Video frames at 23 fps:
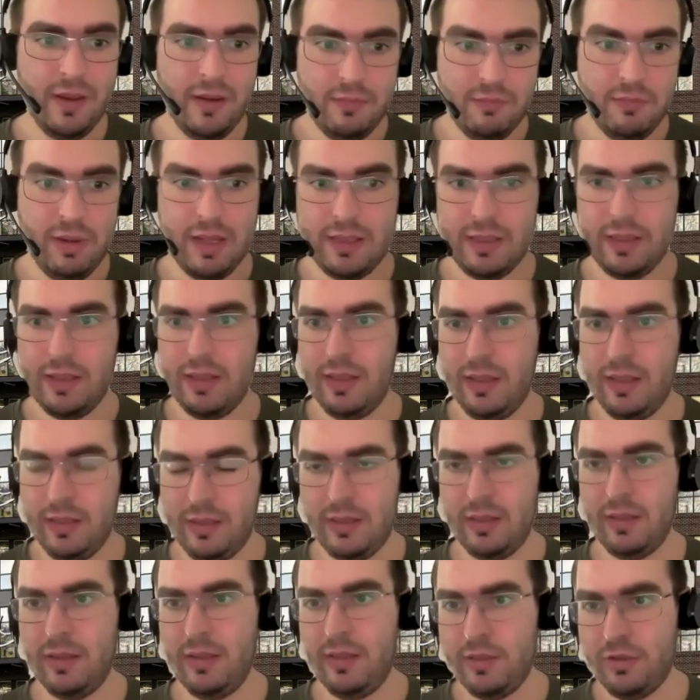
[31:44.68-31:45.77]
but it
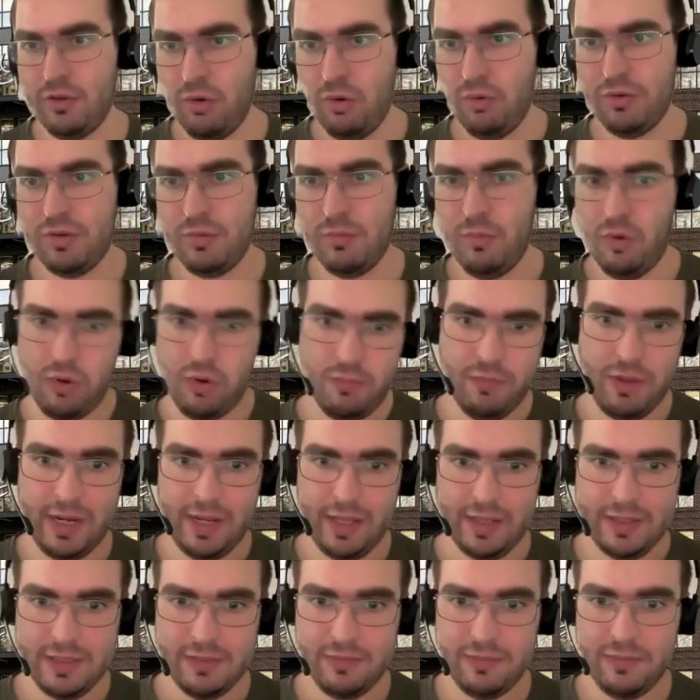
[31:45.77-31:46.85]
is also more
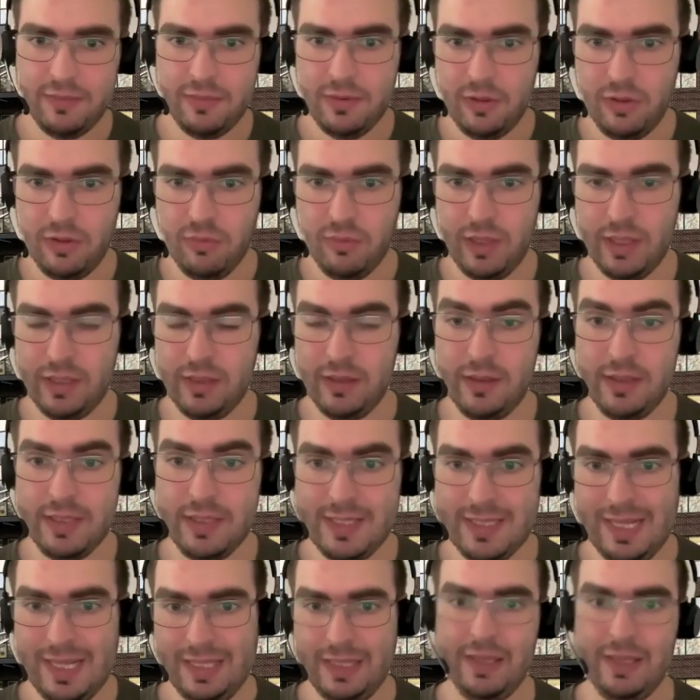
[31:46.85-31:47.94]
comprehensive. You can
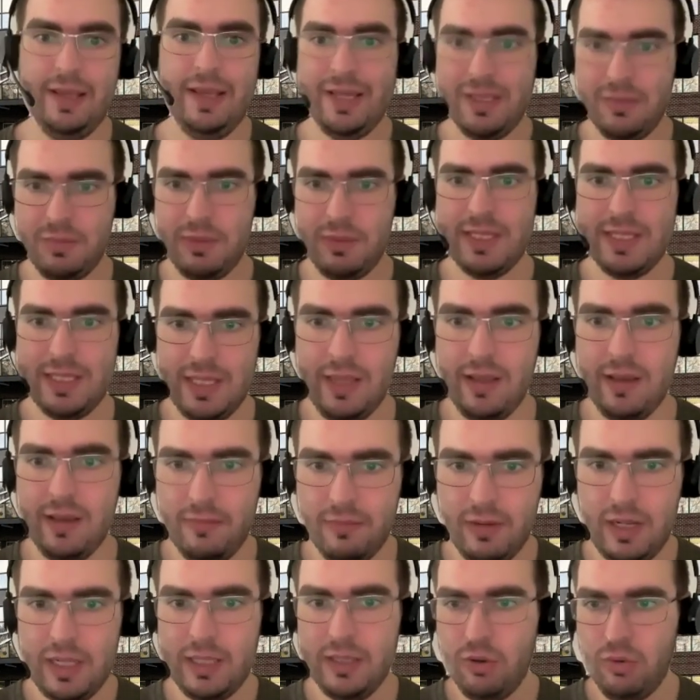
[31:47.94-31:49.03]
set explicitly
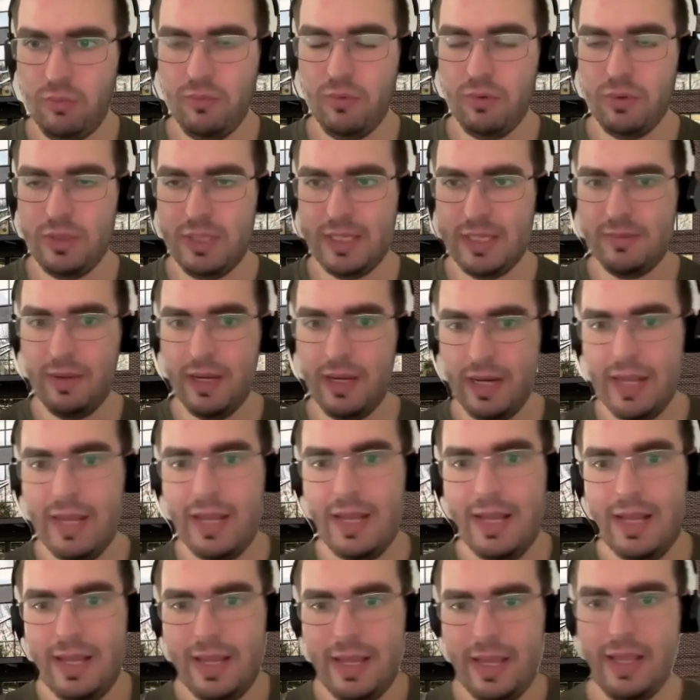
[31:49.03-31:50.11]
value of context var,
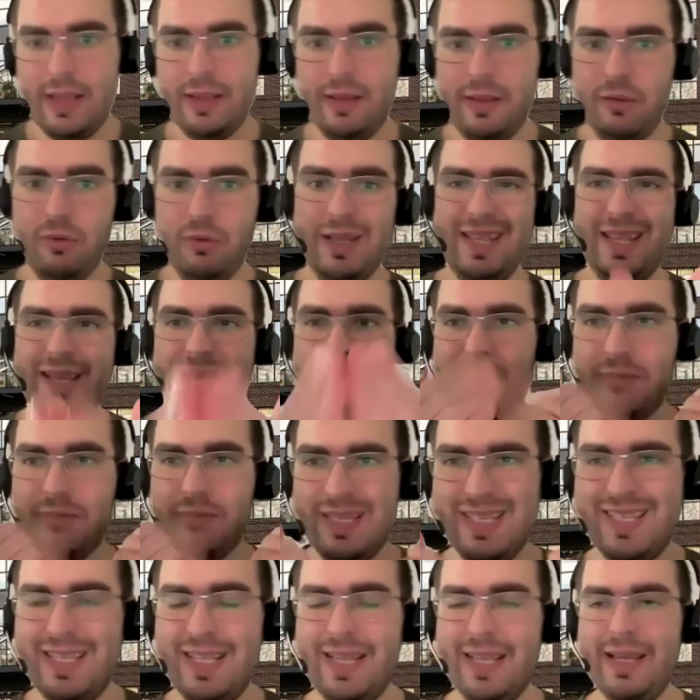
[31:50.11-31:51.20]
and you can
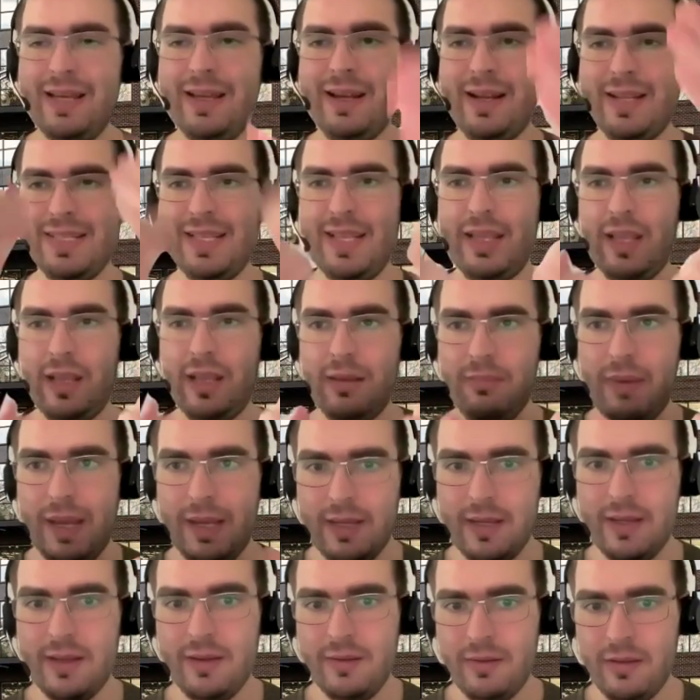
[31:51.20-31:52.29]
explicitly reset it
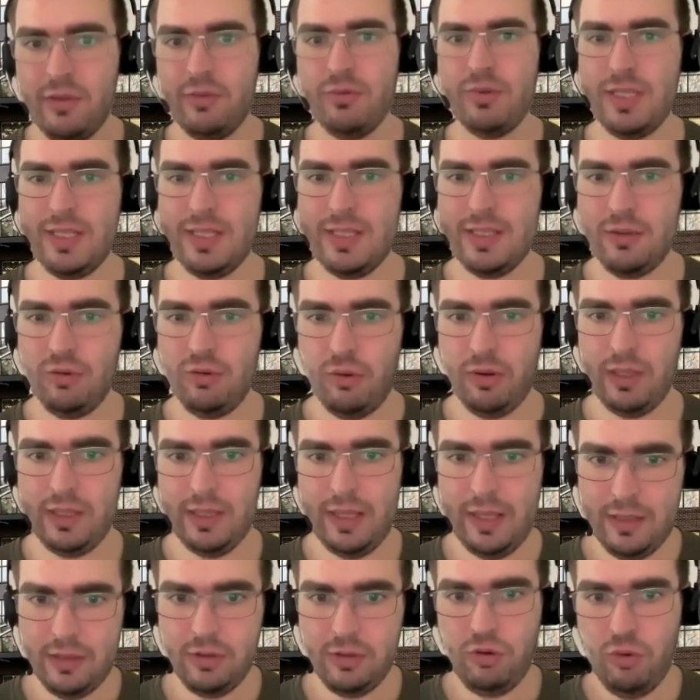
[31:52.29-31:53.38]
back using token.
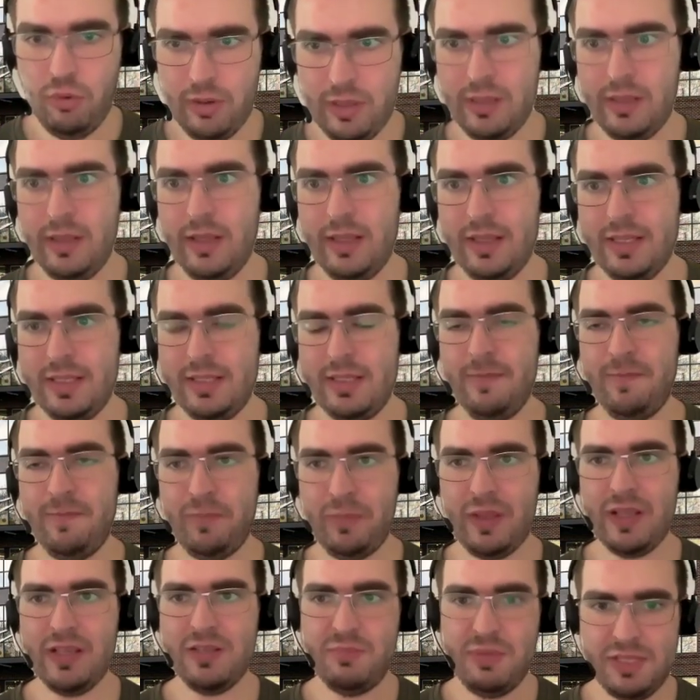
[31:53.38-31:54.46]
And token is
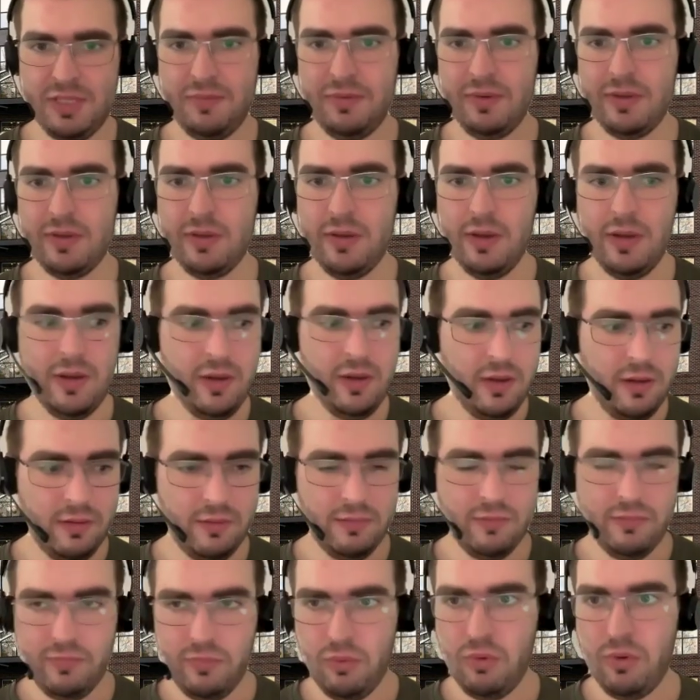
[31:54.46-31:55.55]
specific
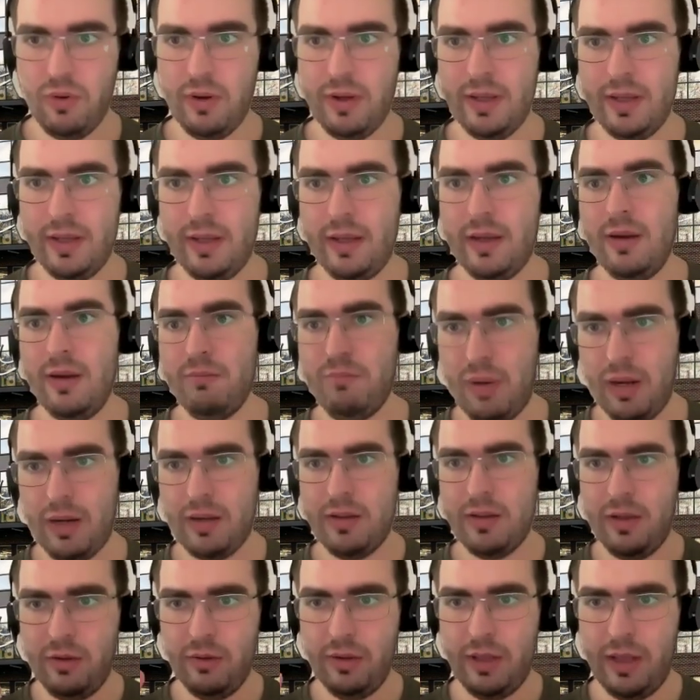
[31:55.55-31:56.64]
for a
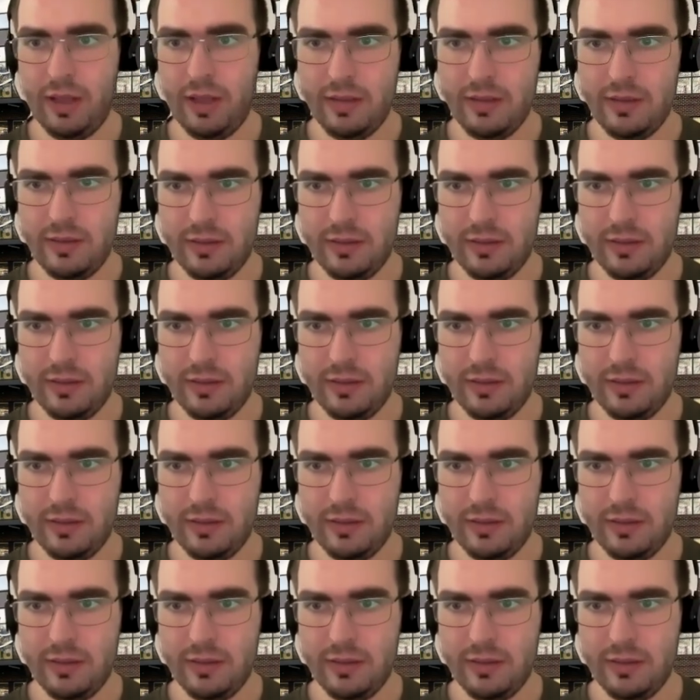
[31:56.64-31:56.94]
particular